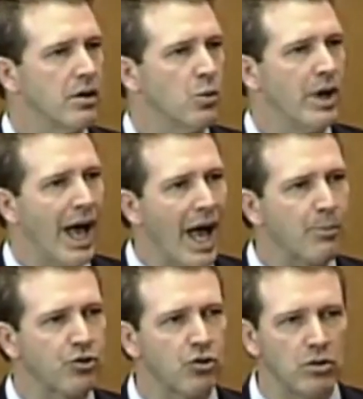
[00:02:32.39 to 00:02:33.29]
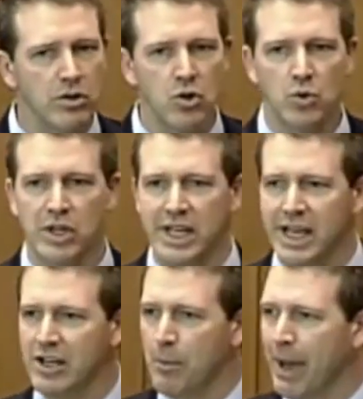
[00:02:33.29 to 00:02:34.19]
We absolutely
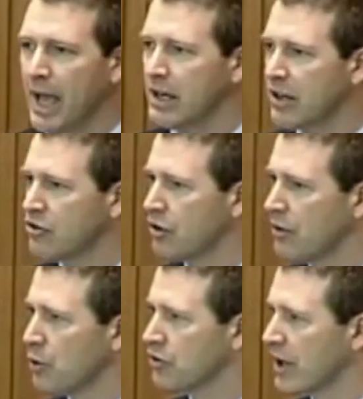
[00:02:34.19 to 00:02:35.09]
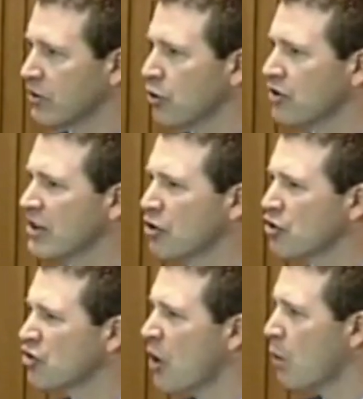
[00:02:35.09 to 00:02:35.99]
need to pay attention to those things. Those things are
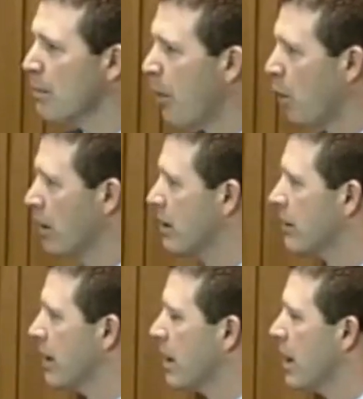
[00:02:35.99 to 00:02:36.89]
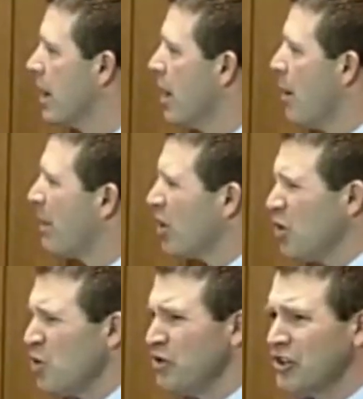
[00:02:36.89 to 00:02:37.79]
so important. But
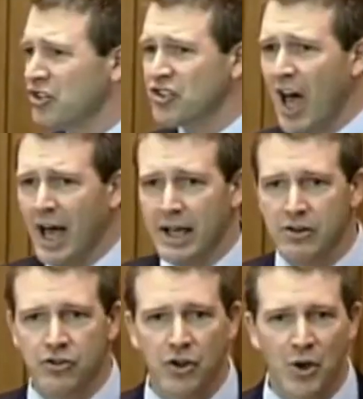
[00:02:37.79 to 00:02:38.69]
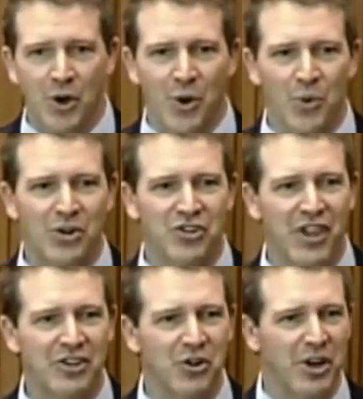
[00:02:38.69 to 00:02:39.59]
who decides which
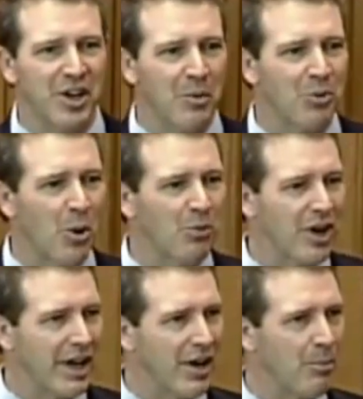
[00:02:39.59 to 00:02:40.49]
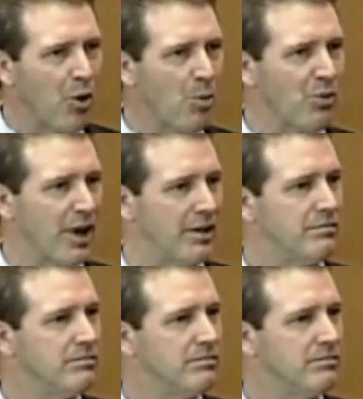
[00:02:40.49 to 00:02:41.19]
things are inappropriate and appropriate?